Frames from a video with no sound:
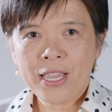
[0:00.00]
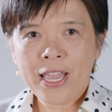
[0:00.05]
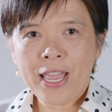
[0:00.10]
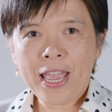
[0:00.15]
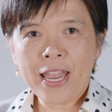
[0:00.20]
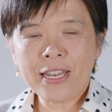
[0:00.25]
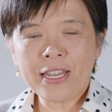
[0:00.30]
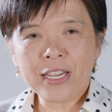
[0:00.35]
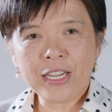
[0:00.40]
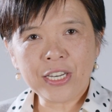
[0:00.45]

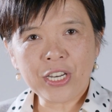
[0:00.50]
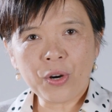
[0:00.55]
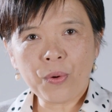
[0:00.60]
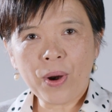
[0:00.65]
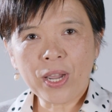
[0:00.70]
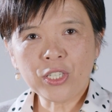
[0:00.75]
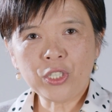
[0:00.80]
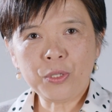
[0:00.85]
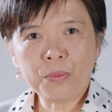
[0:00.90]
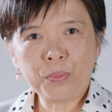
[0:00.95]
and the
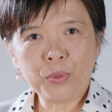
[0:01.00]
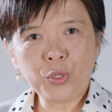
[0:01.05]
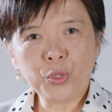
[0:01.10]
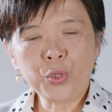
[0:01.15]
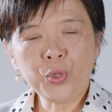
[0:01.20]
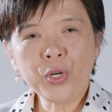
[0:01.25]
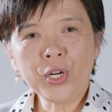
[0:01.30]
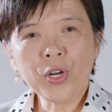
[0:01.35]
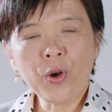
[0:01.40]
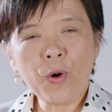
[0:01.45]
interaction
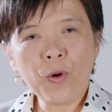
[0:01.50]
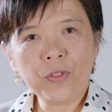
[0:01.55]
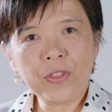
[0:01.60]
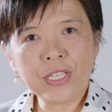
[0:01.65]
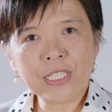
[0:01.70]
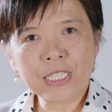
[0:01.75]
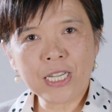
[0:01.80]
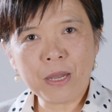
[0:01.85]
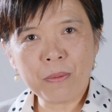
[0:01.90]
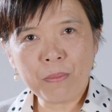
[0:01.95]
between all
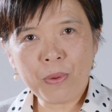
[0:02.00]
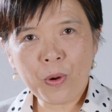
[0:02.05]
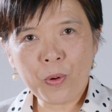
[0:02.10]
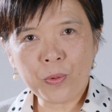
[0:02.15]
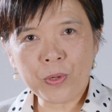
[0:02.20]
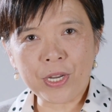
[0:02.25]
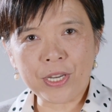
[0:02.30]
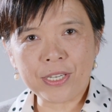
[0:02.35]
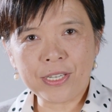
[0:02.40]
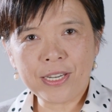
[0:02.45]
these
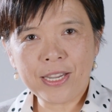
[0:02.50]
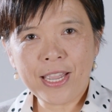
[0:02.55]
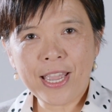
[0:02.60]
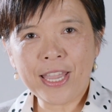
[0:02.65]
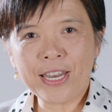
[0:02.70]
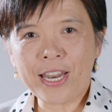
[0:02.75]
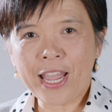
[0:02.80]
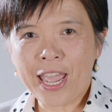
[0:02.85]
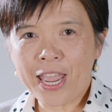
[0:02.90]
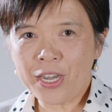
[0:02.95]
components
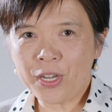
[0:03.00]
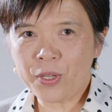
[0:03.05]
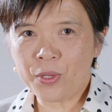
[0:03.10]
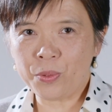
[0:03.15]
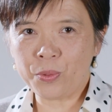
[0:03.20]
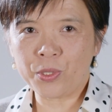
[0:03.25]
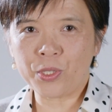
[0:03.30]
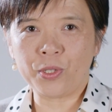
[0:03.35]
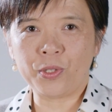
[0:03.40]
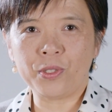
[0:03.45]
and end
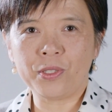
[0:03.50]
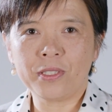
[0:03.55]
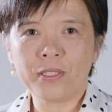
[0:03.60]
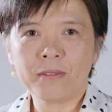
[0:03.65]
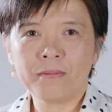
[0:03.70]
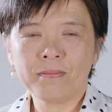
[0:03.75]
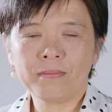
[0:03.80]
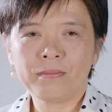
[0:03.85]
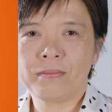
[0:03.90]
users.